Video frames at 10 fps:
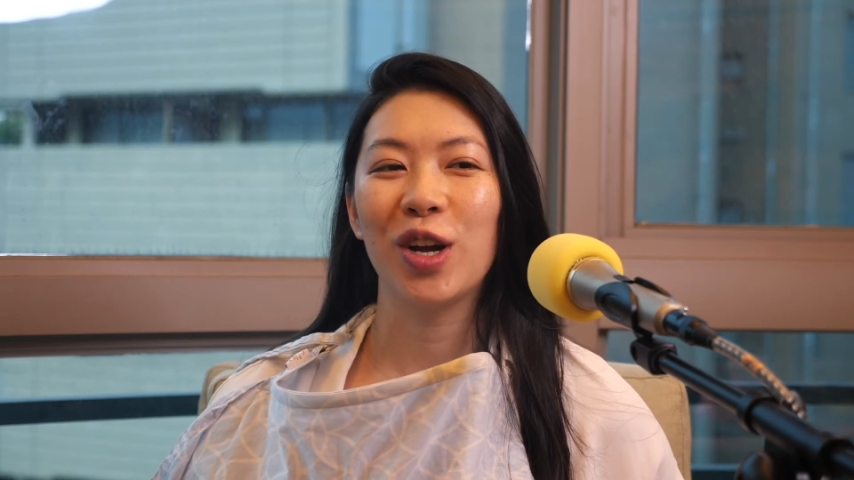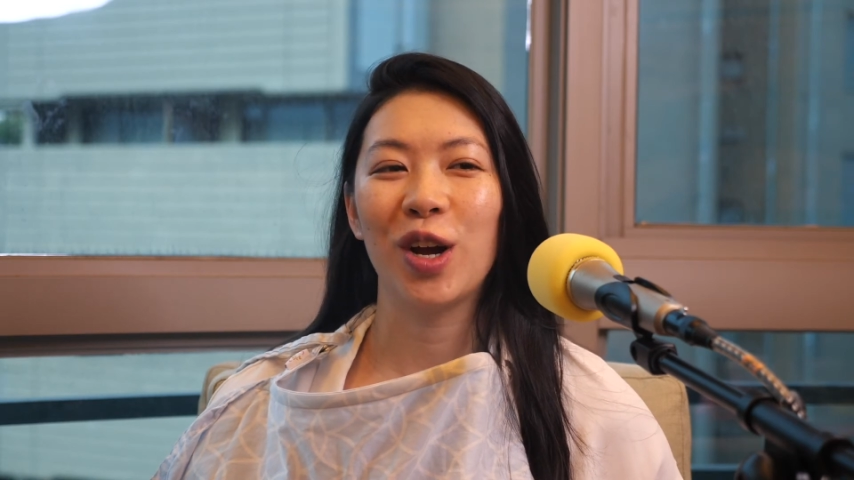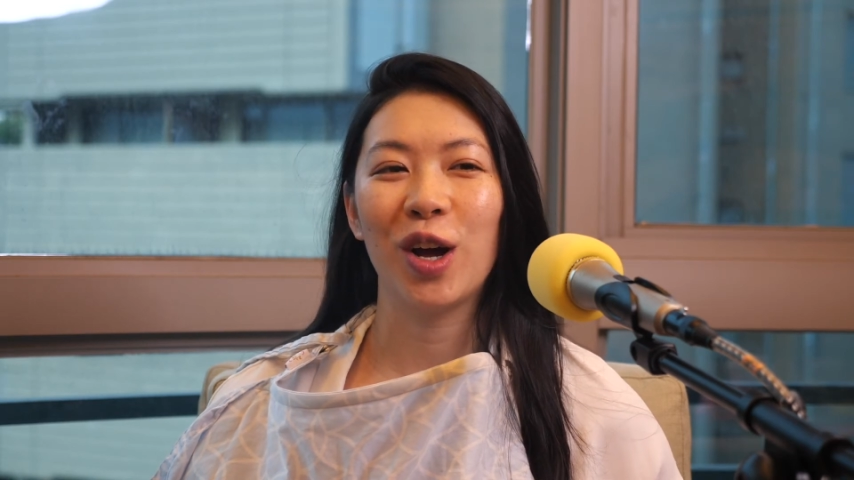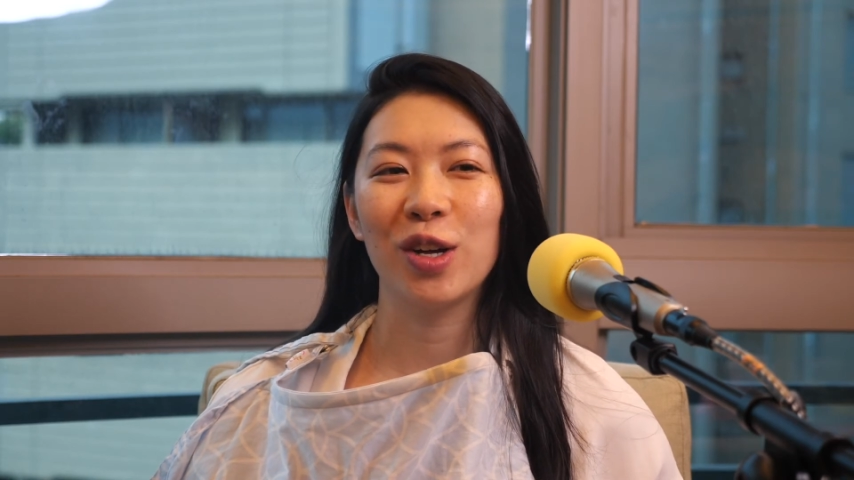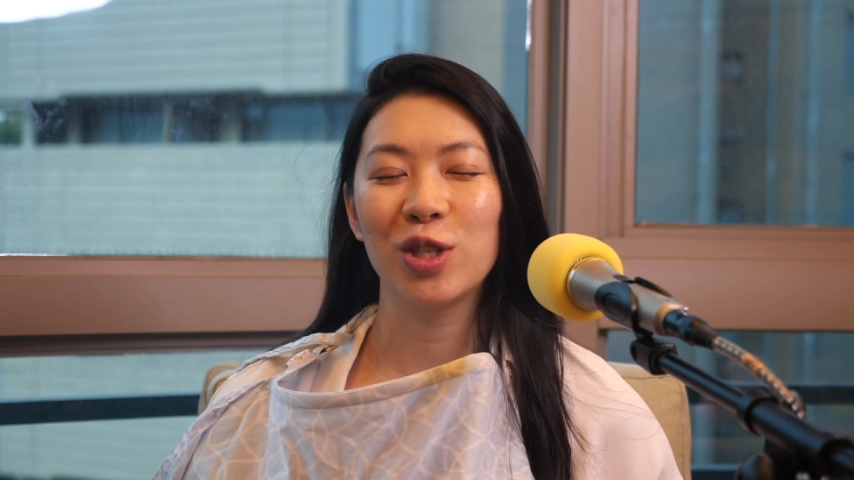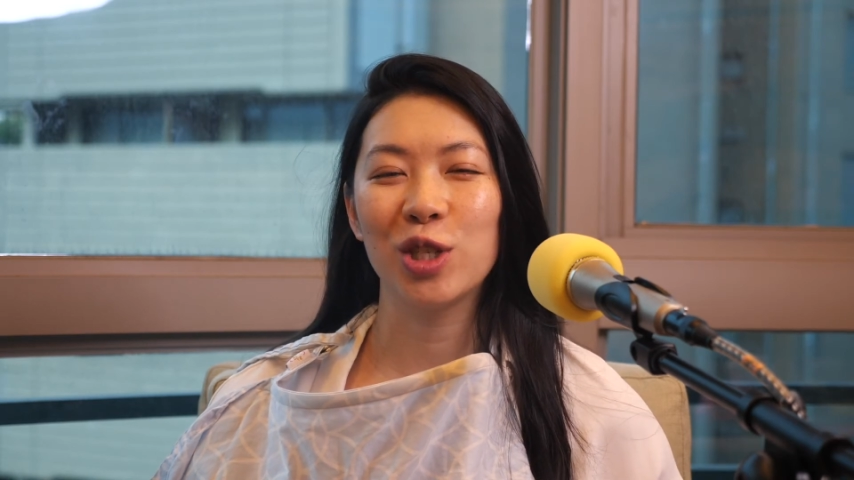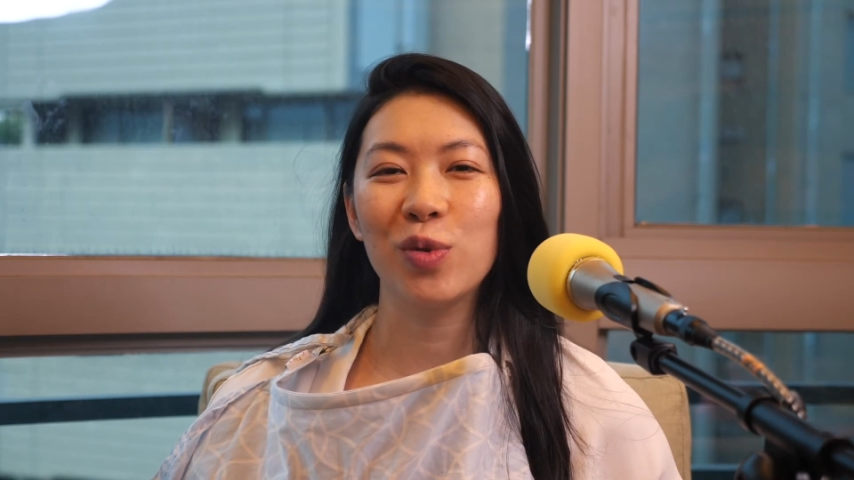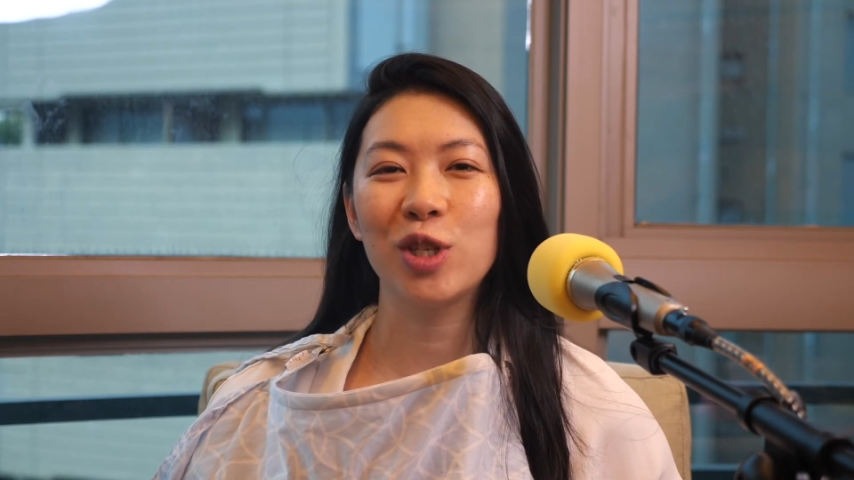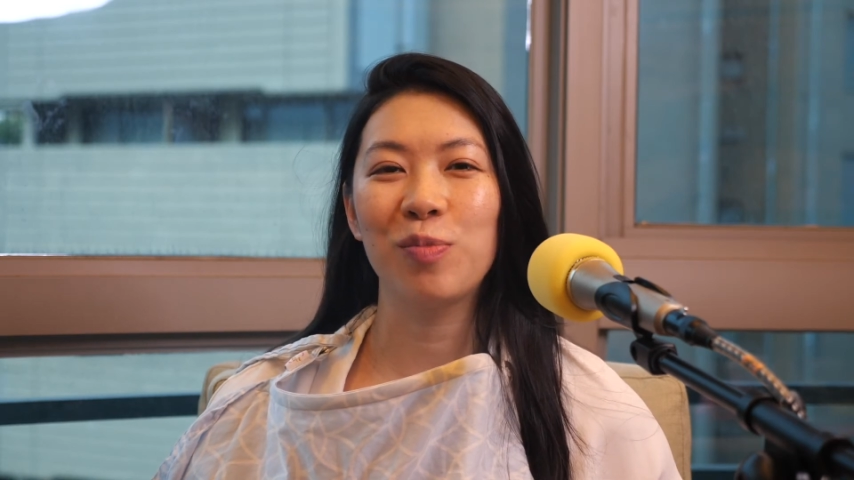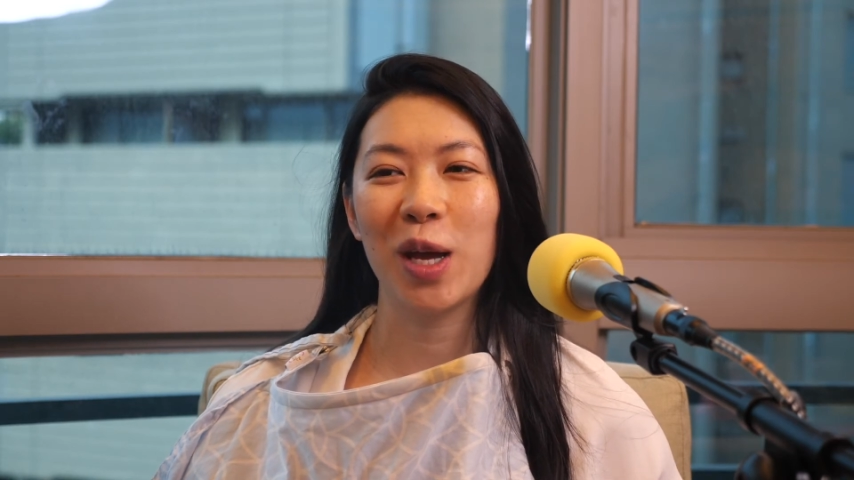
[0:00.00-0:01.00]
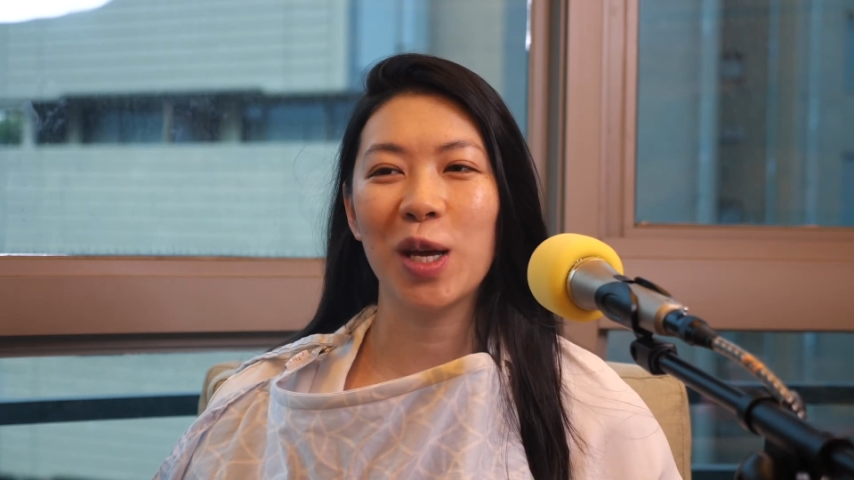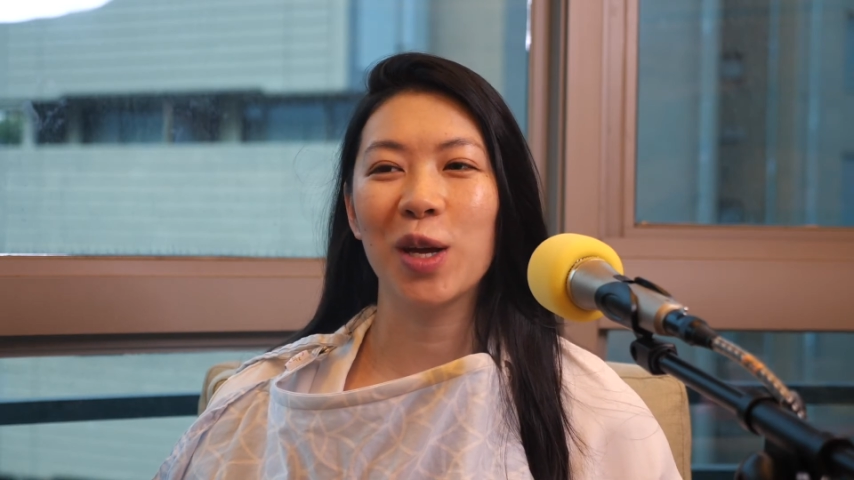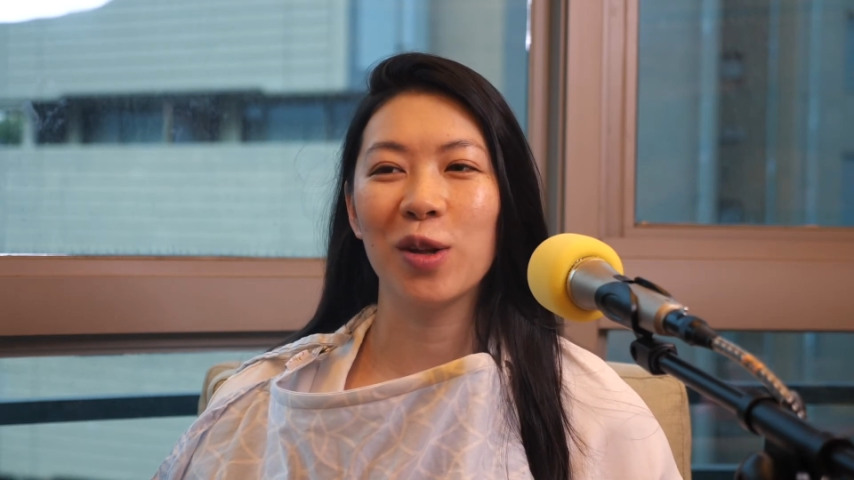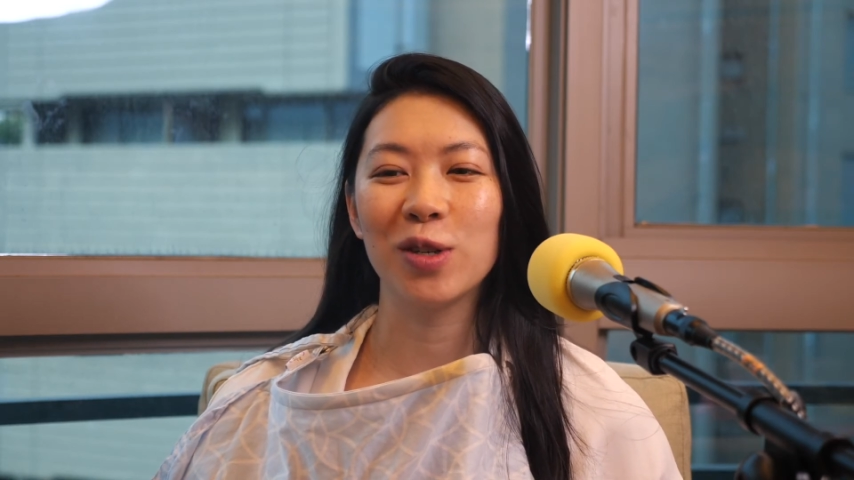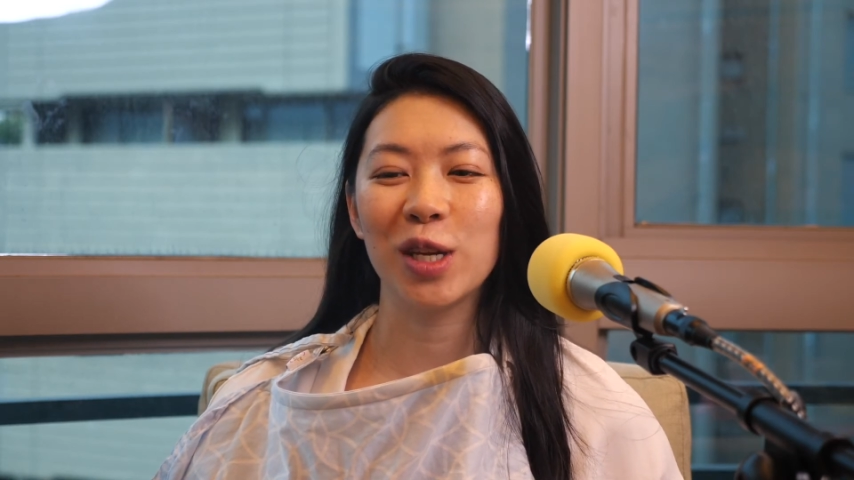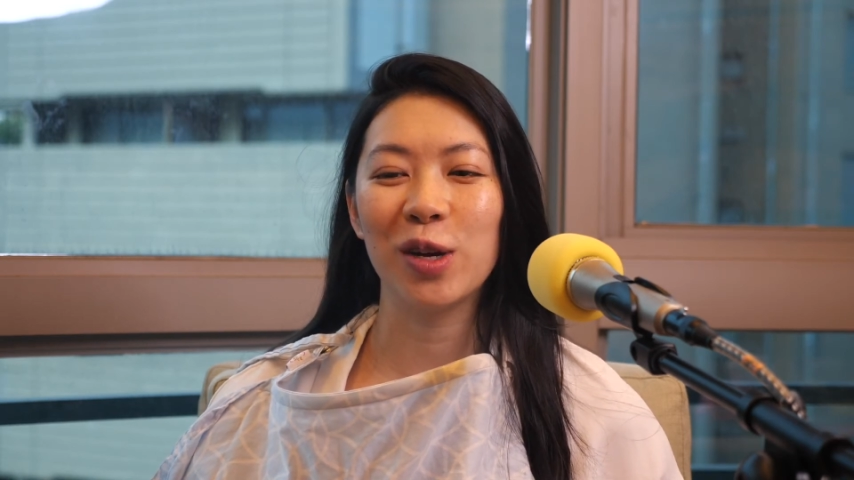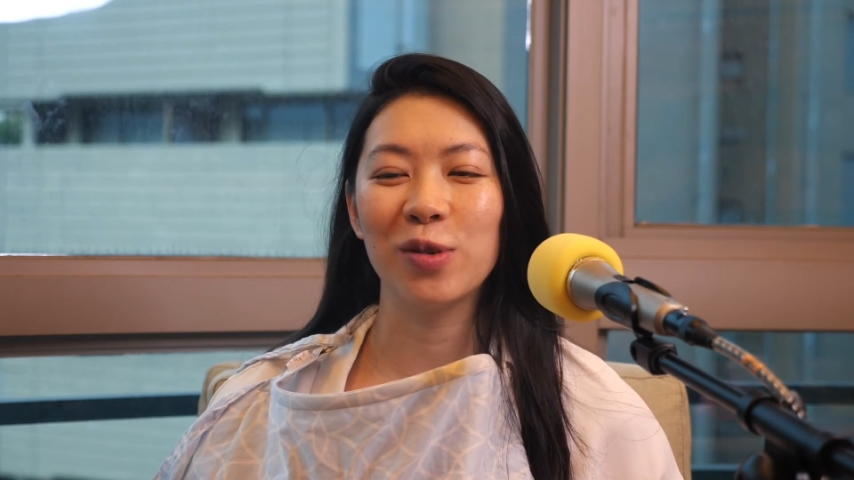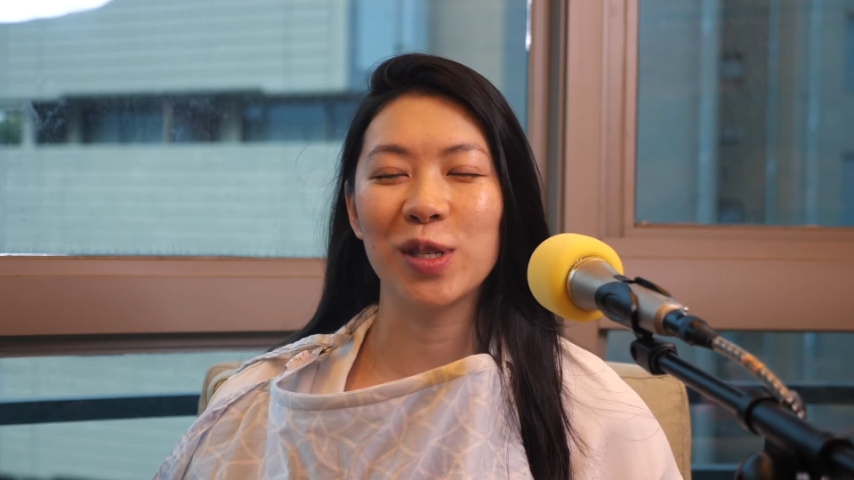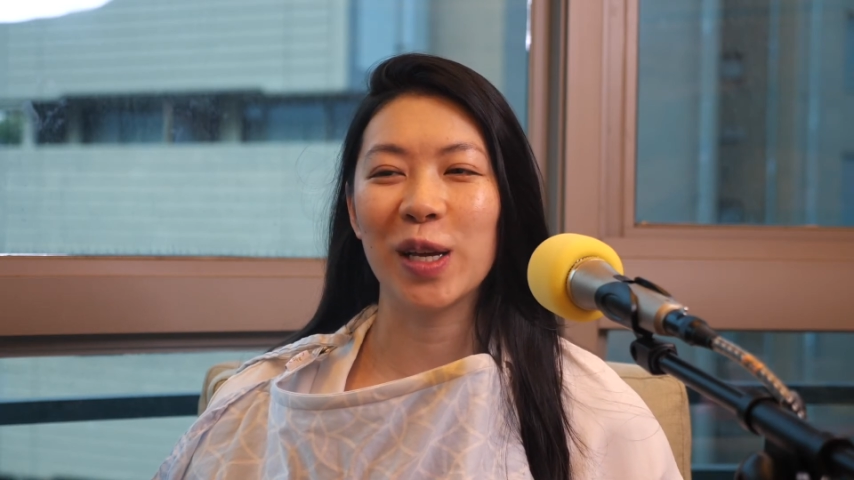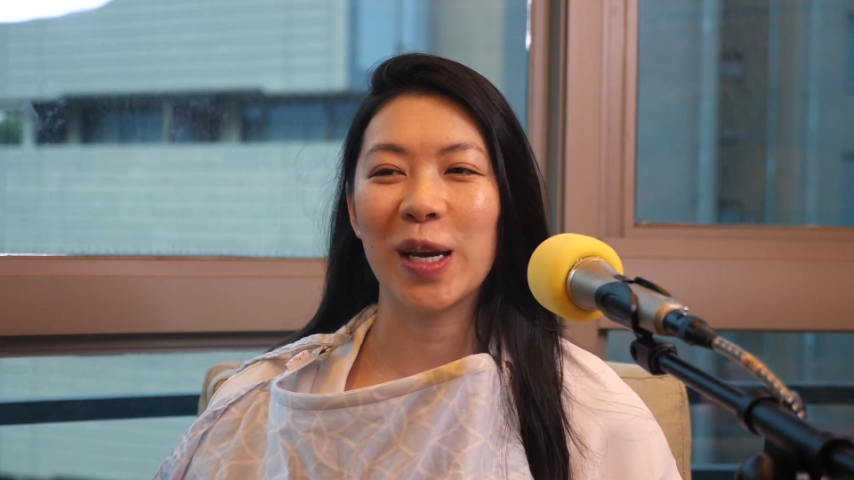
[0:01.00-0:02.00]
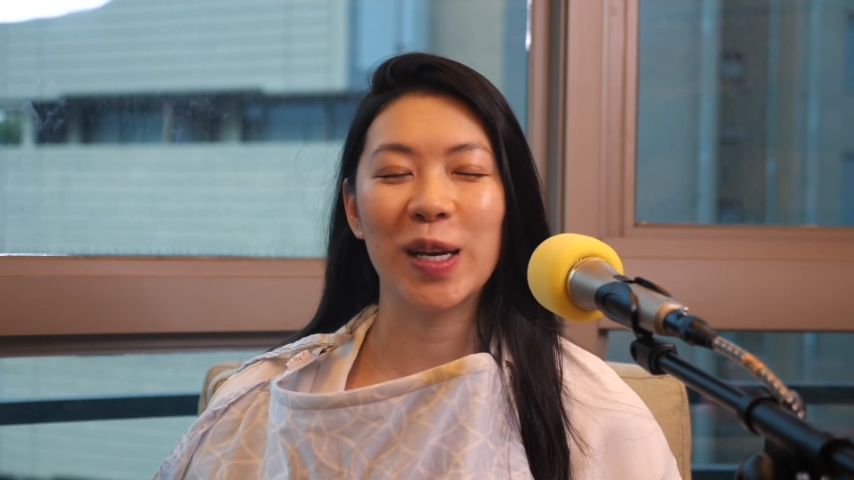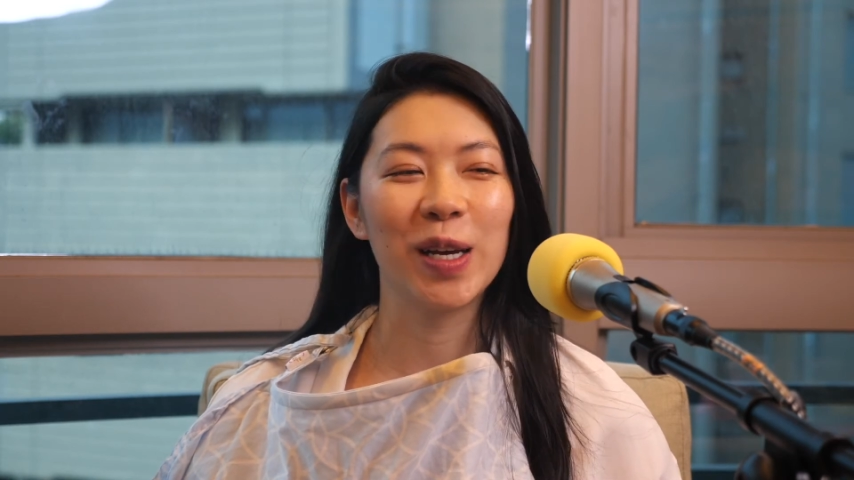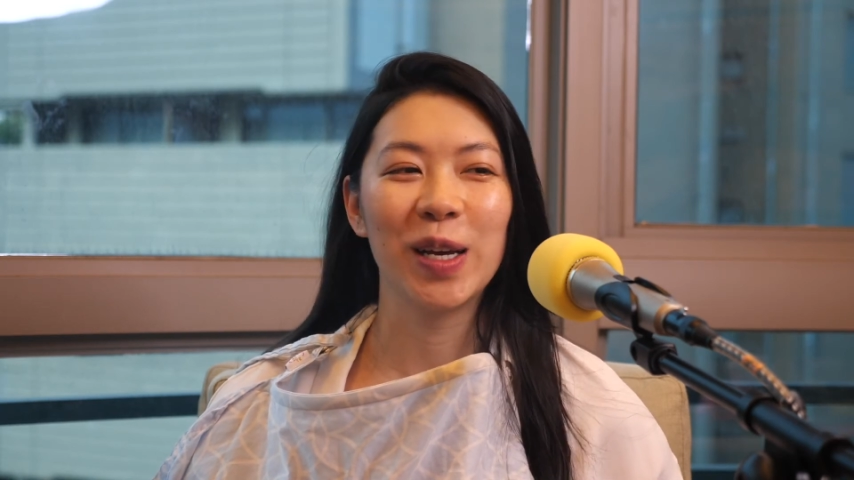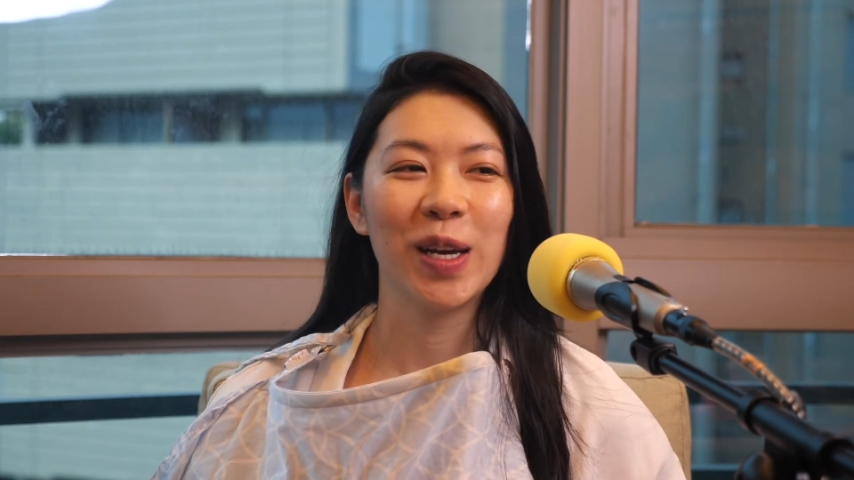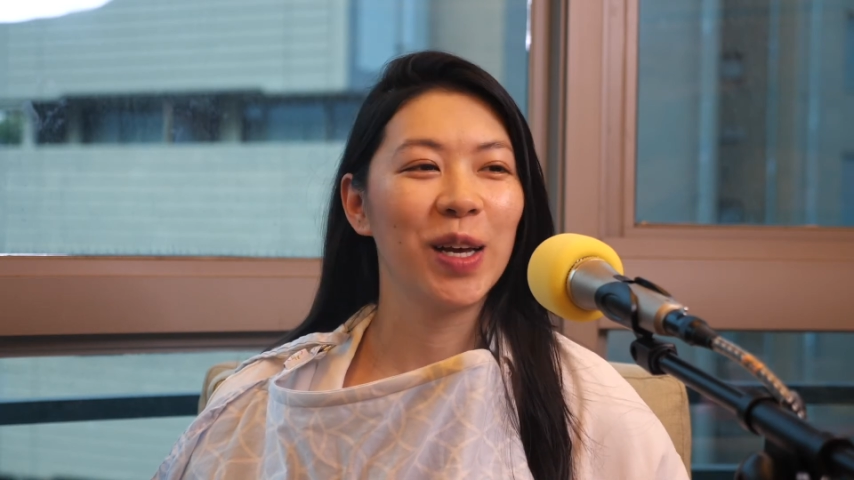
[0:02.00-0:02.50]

painkillers, it was like